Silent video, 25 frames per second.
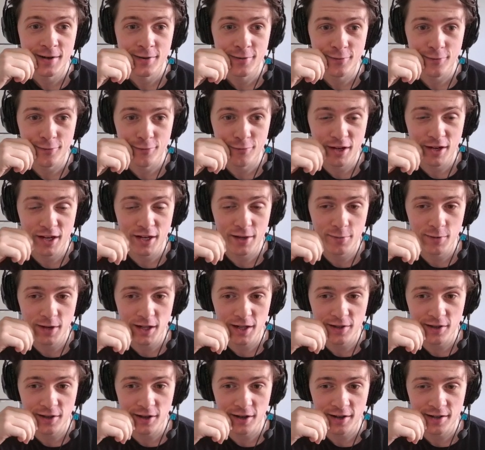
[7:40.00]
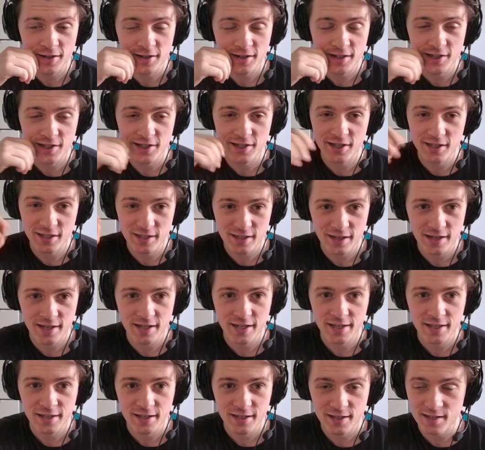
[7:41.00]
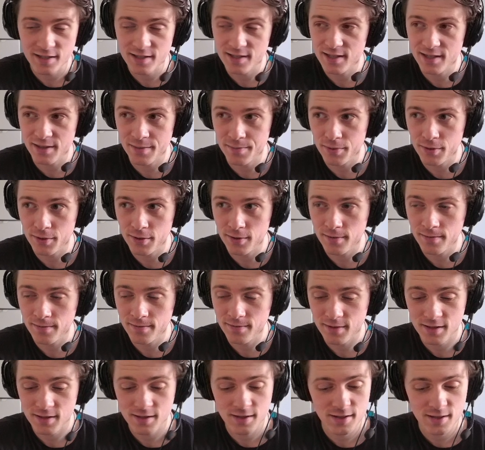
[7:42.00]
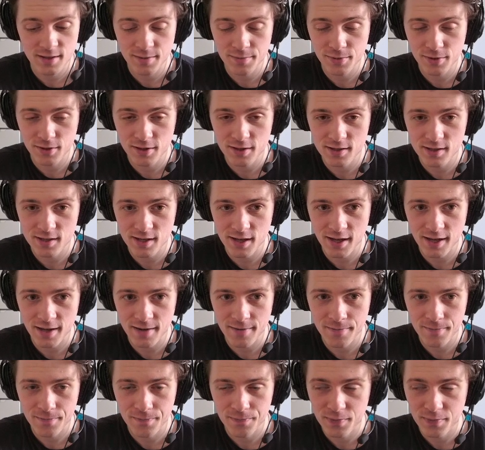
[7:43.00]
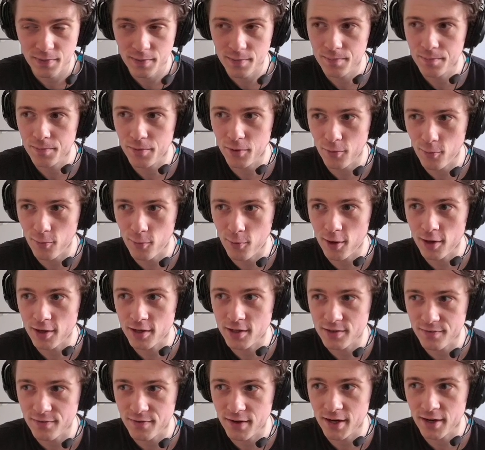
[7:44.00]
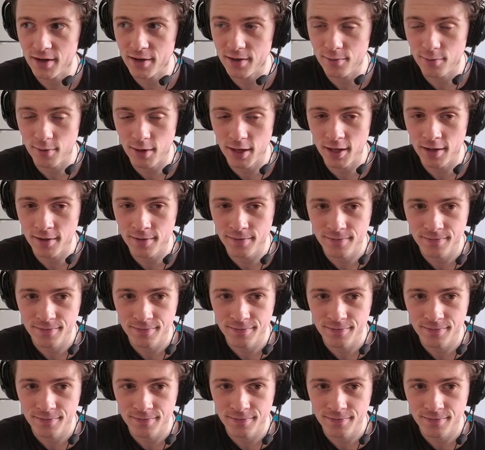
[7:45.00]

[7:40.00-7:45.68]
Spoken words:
Really well done. The design is simple. It's simple design, but works very well.